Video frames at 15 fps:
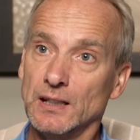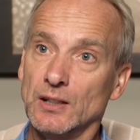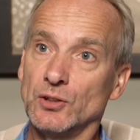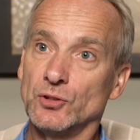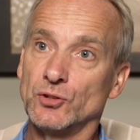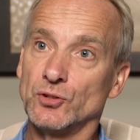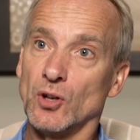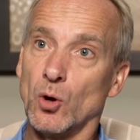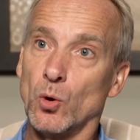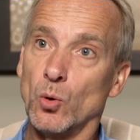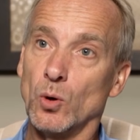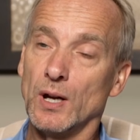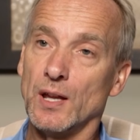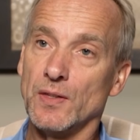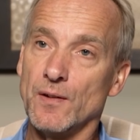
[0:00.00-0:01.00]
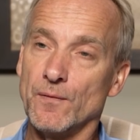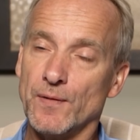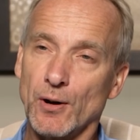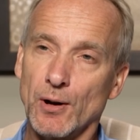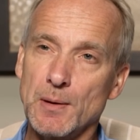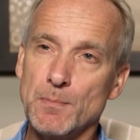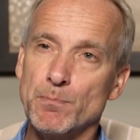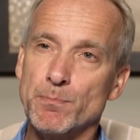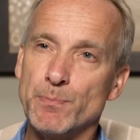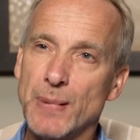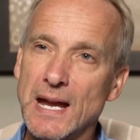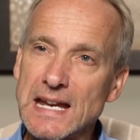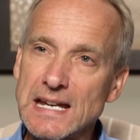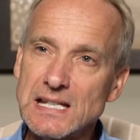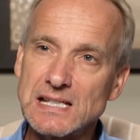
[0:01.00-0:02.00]
So at the very
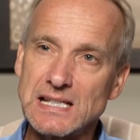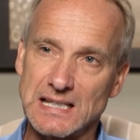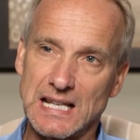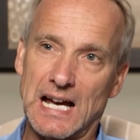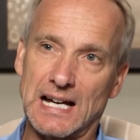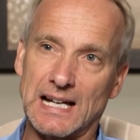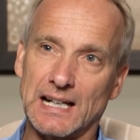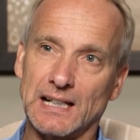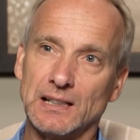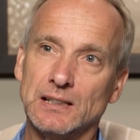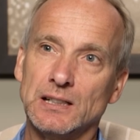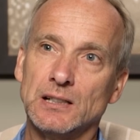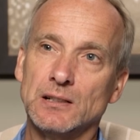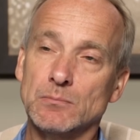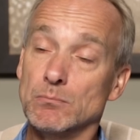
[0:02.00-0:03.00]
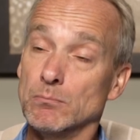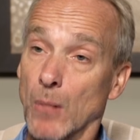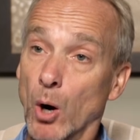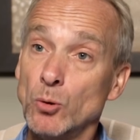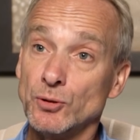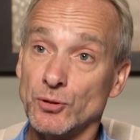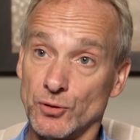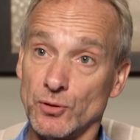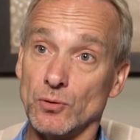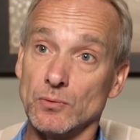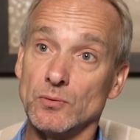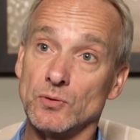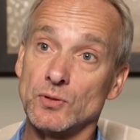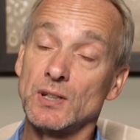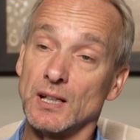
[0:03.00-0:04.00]
baseline, most
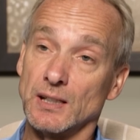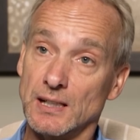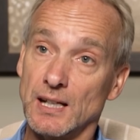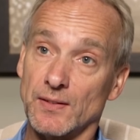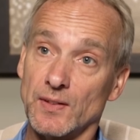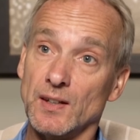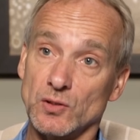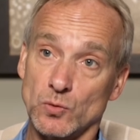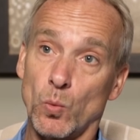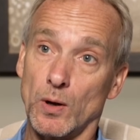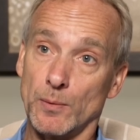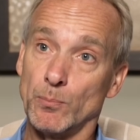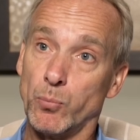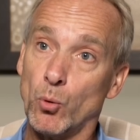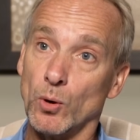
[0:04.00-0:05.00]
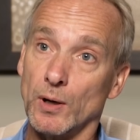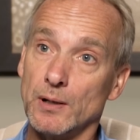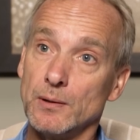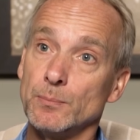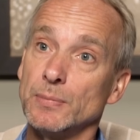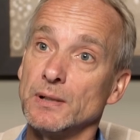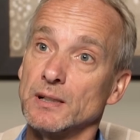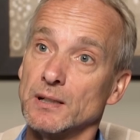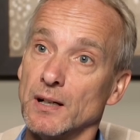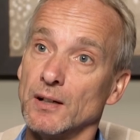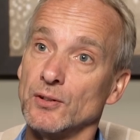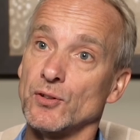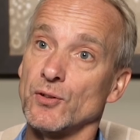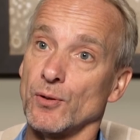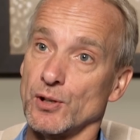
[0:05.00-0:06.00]
students can get this 1 point
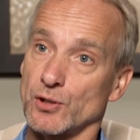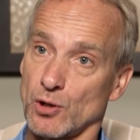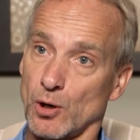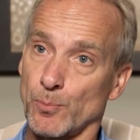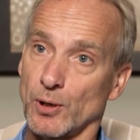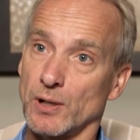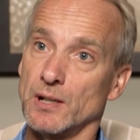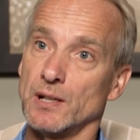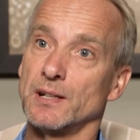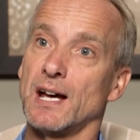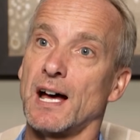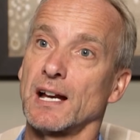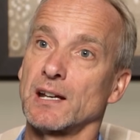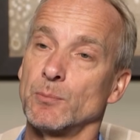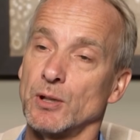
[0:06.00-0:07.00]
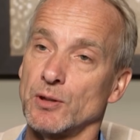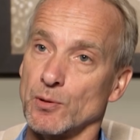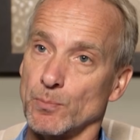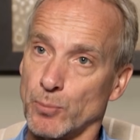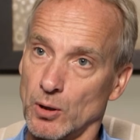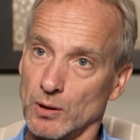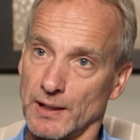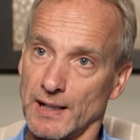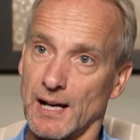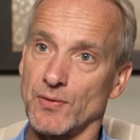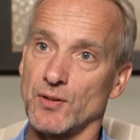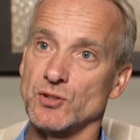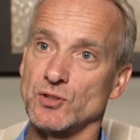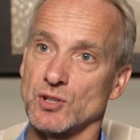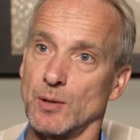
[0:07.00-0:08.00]
because they're interpreting the document, they're pulling out
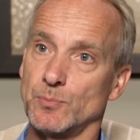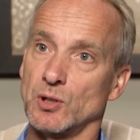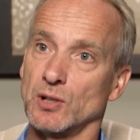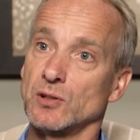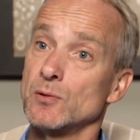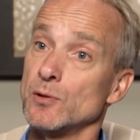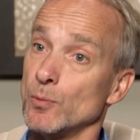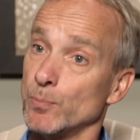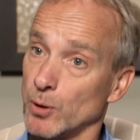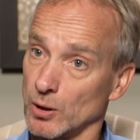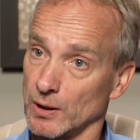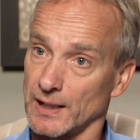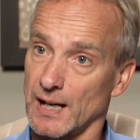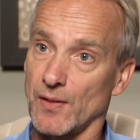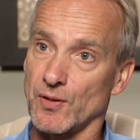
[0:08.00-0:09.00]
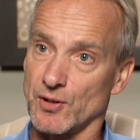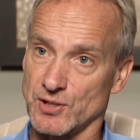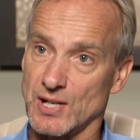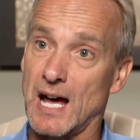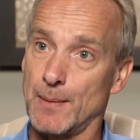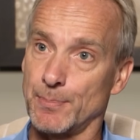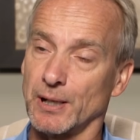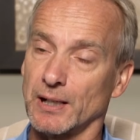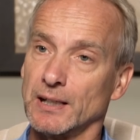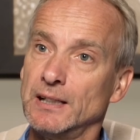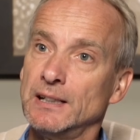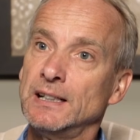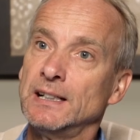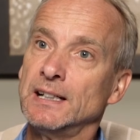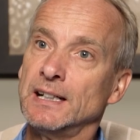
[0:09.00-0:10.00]
the subject, they're pulling out the topic,
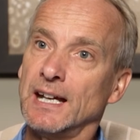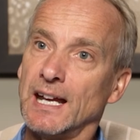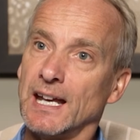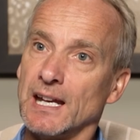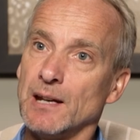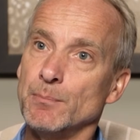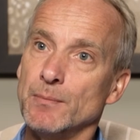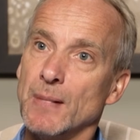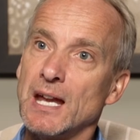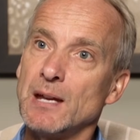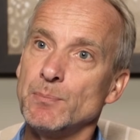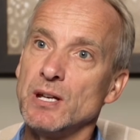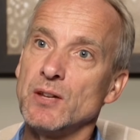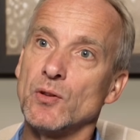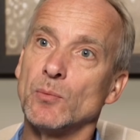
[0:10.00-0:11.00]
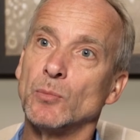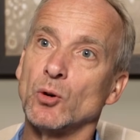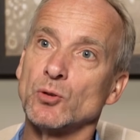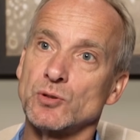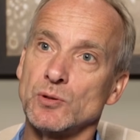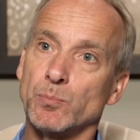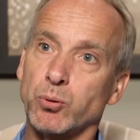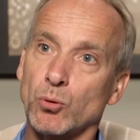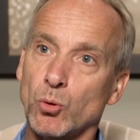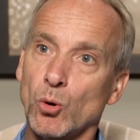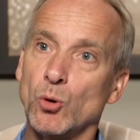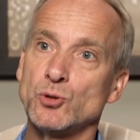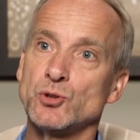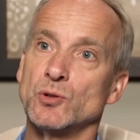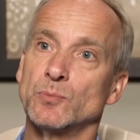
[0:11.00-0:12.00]
and it may be the most
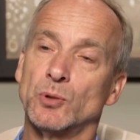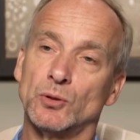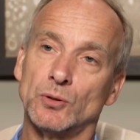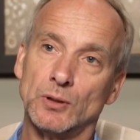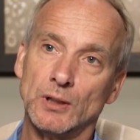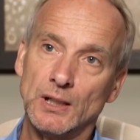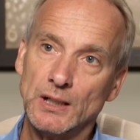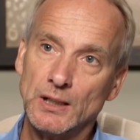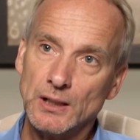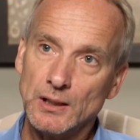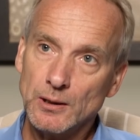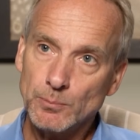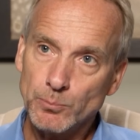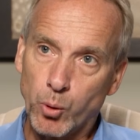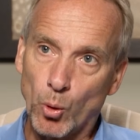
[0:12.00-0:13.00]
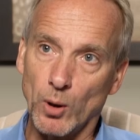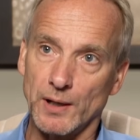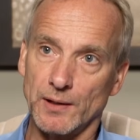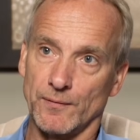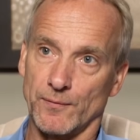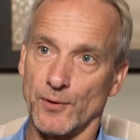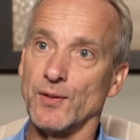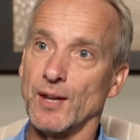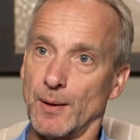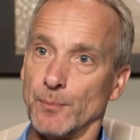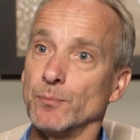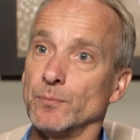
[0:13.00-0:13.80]
approachable point for them